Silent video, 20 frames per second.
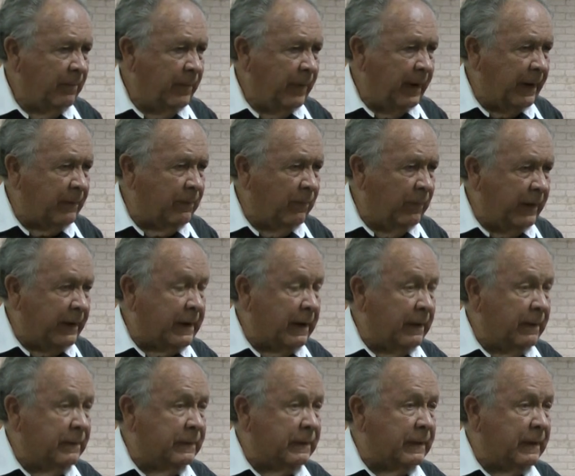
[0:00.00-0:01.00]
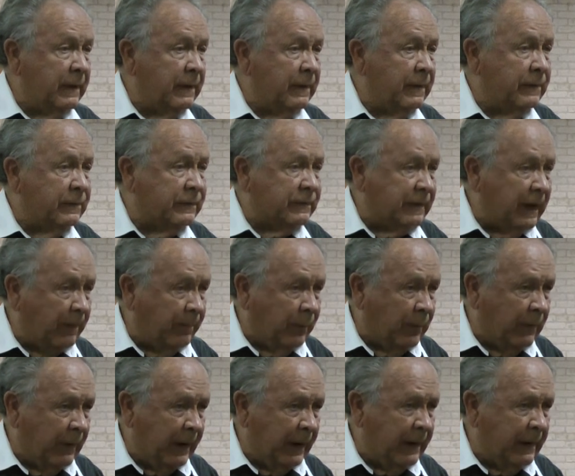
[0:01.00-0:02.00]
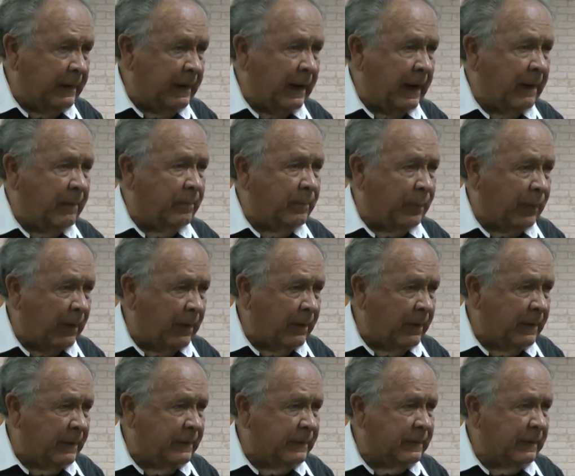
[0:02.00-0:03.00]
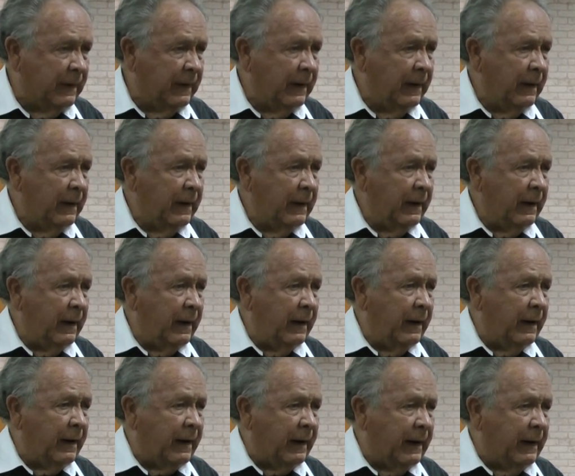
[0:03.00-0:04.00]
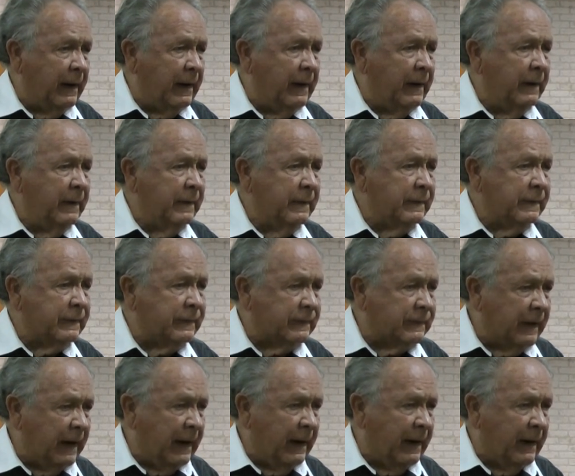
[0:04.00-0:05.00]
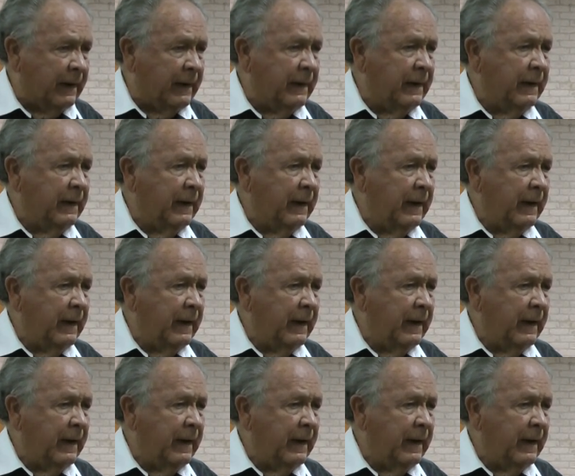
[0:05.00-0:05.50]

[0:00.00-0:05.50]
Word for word: But we can separate and purge uh, any sin